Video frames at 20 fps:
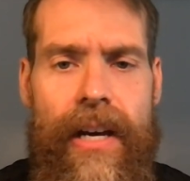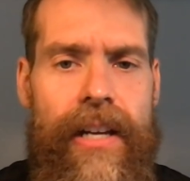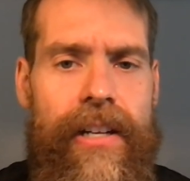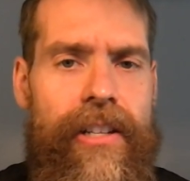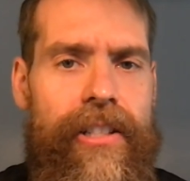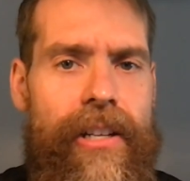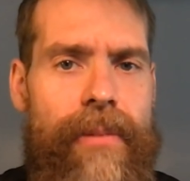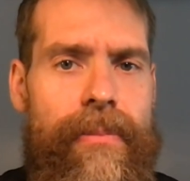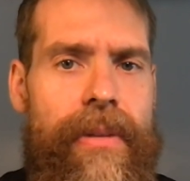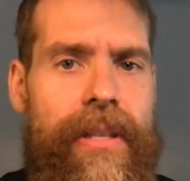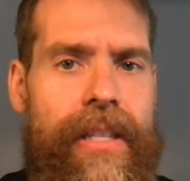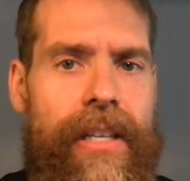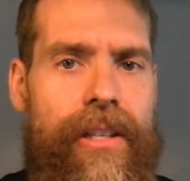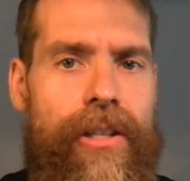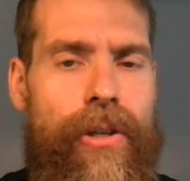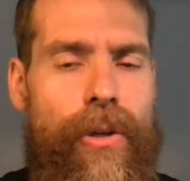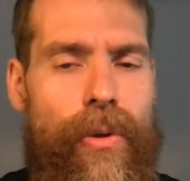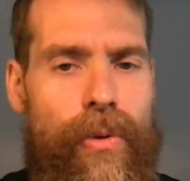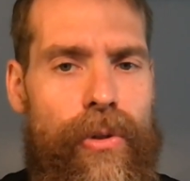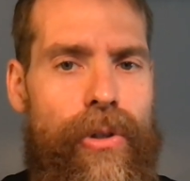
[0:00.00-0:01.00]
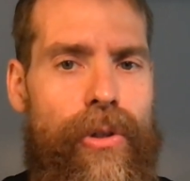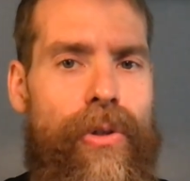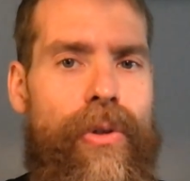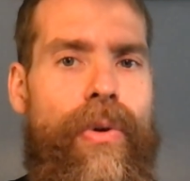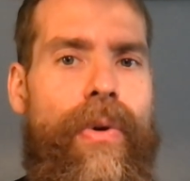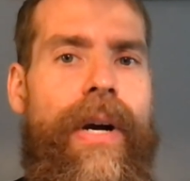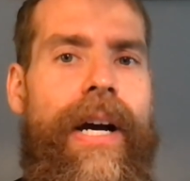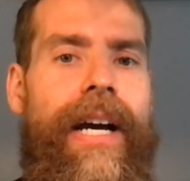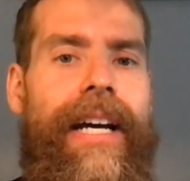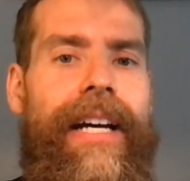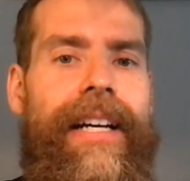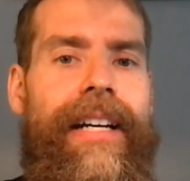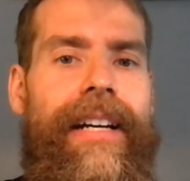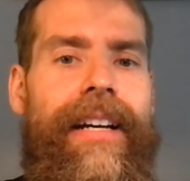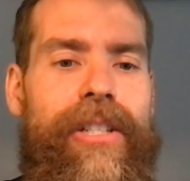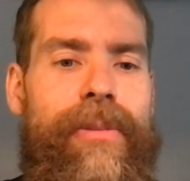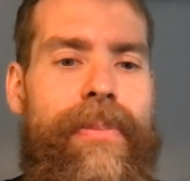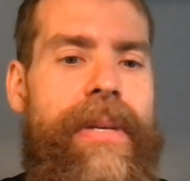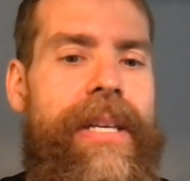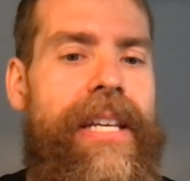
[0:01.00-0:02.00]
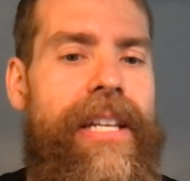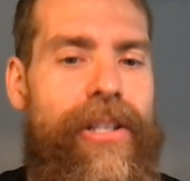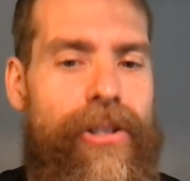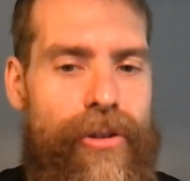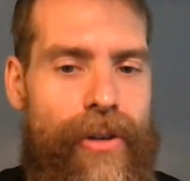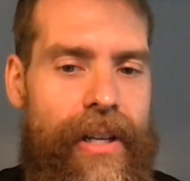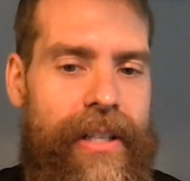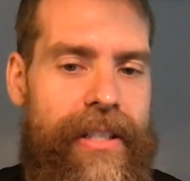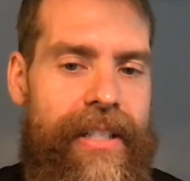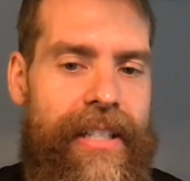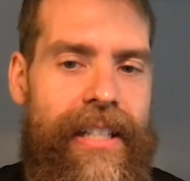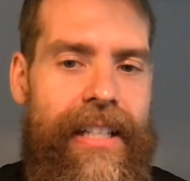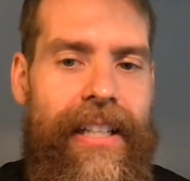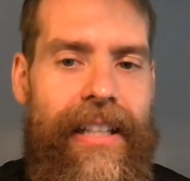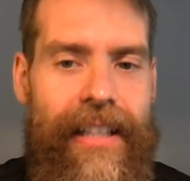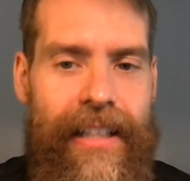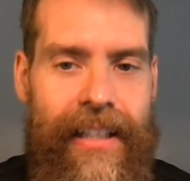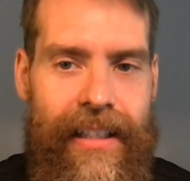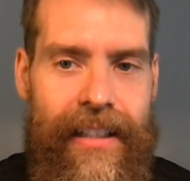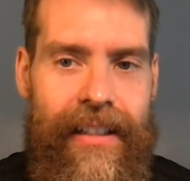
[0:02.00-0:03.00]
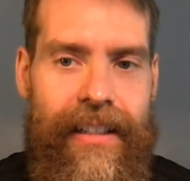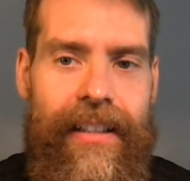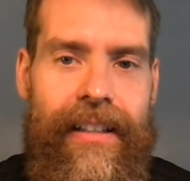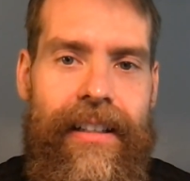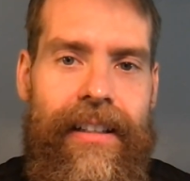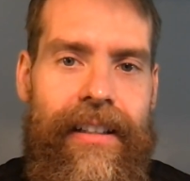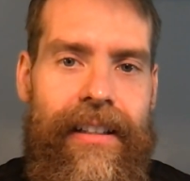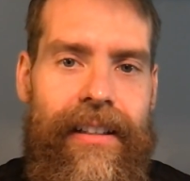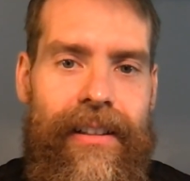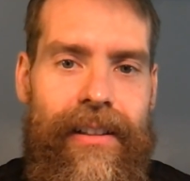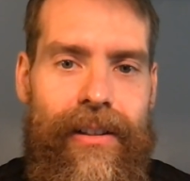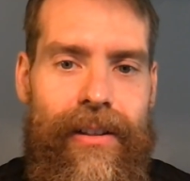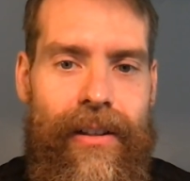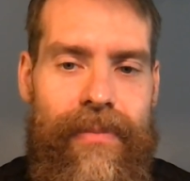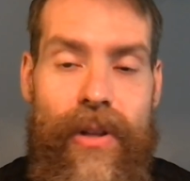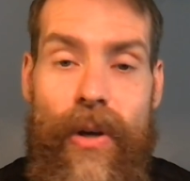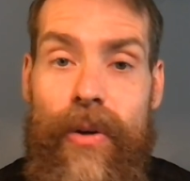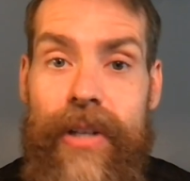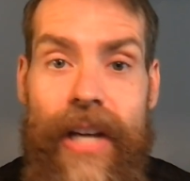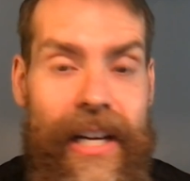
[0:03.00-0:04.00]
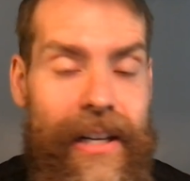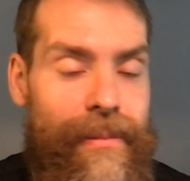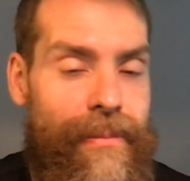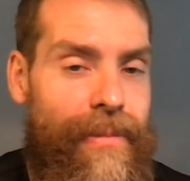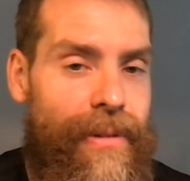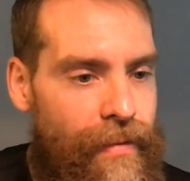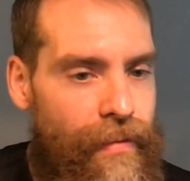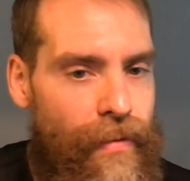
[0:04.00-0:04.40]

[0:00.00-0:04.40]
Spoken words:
Just something that you do to be interested in those items.